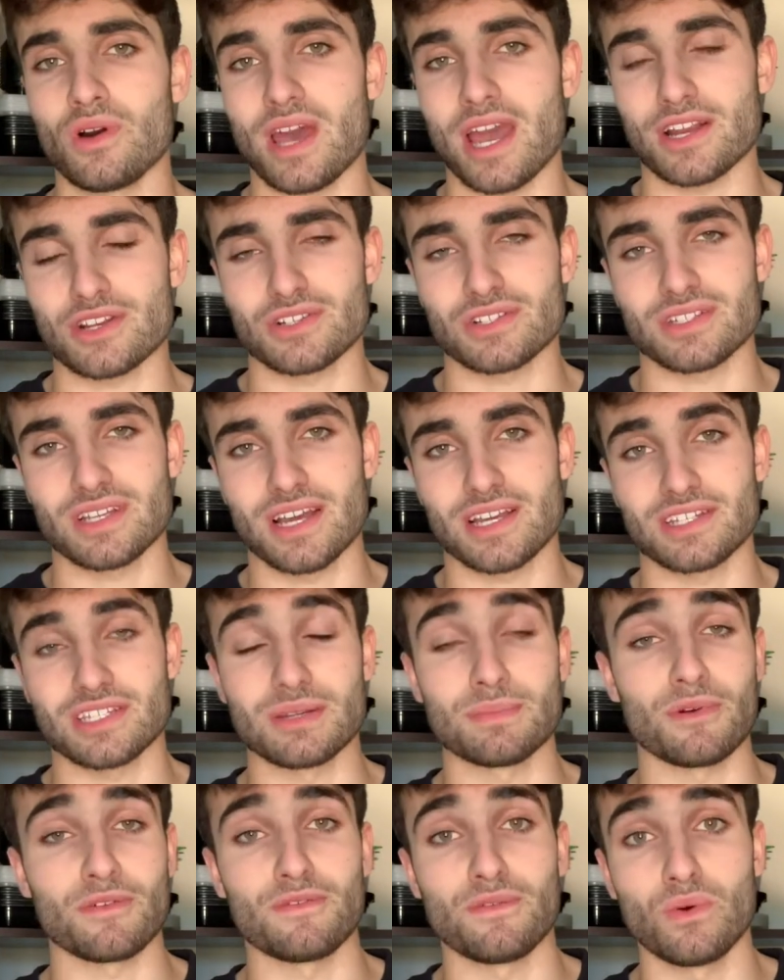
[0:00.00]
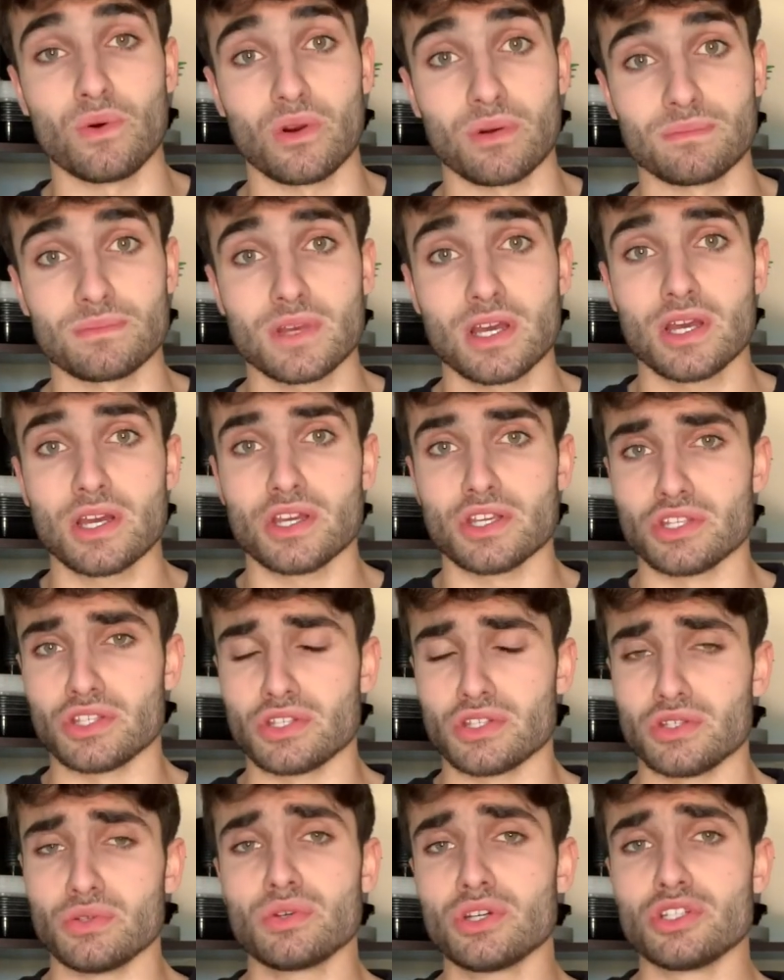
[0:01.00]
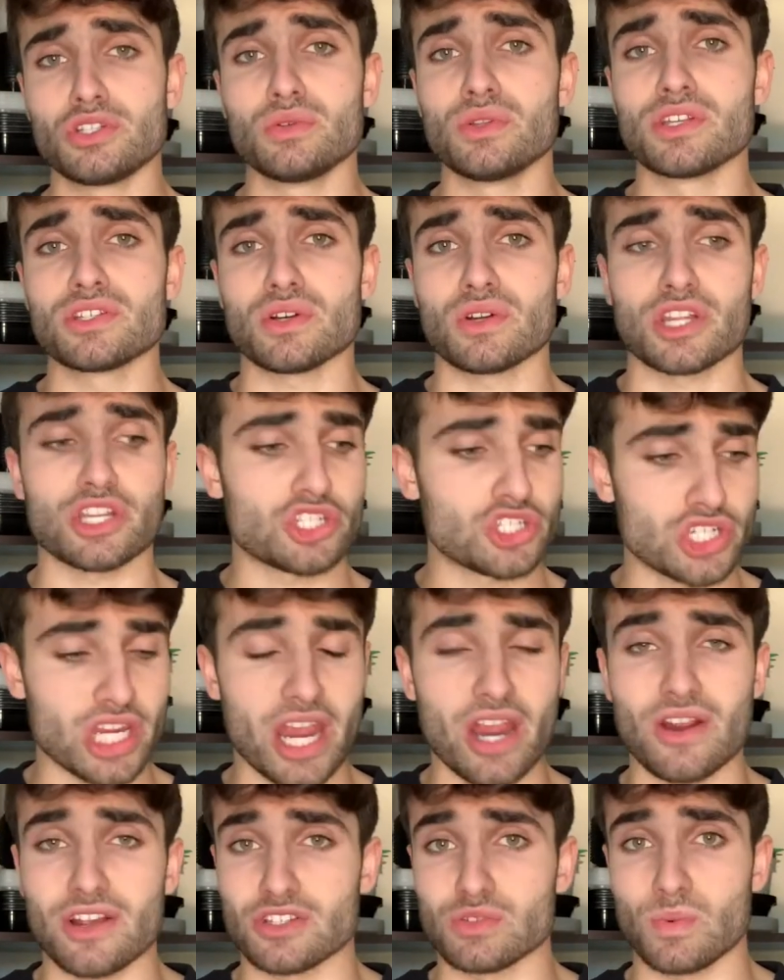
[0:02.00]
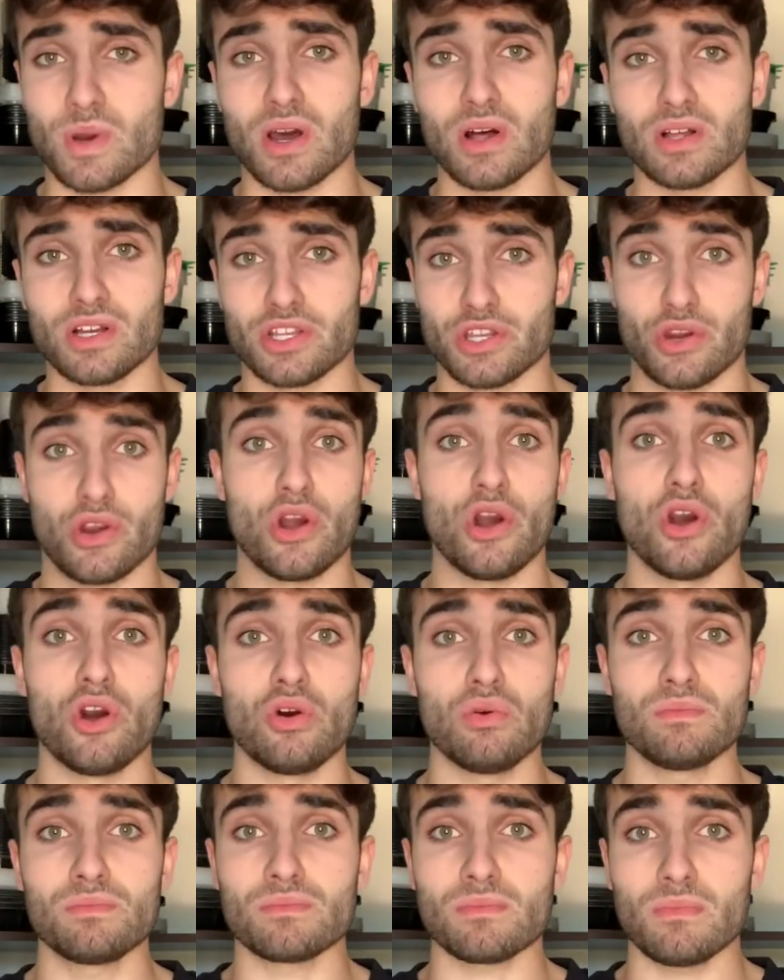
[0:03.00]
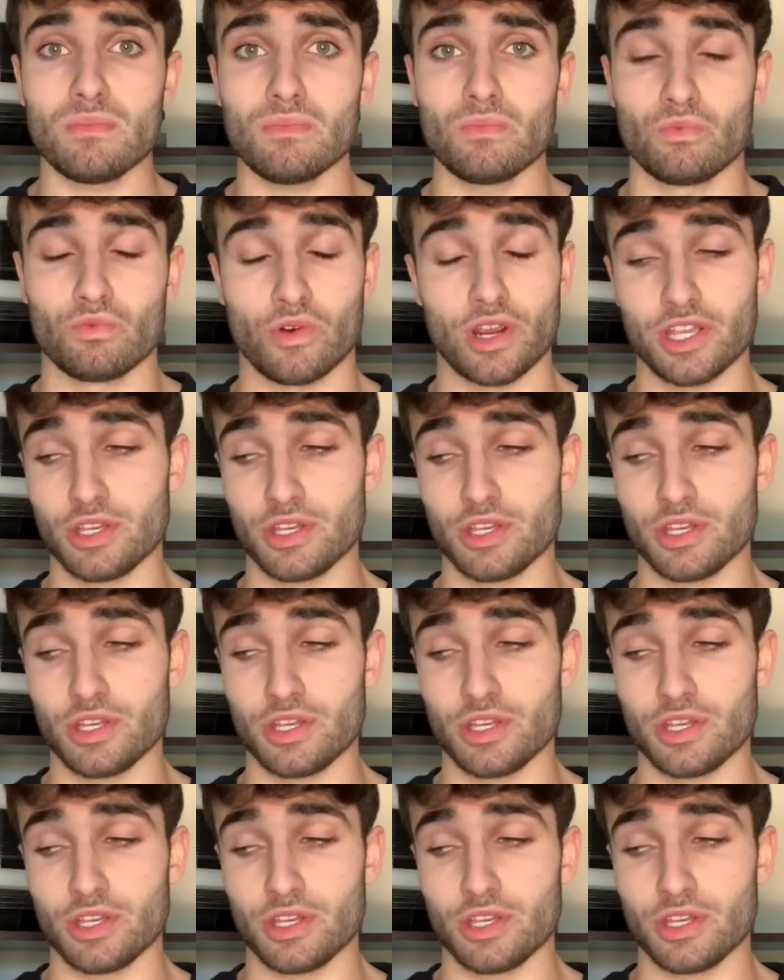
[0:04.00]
exercise to perform. You could do this on a chair as well in your home, right?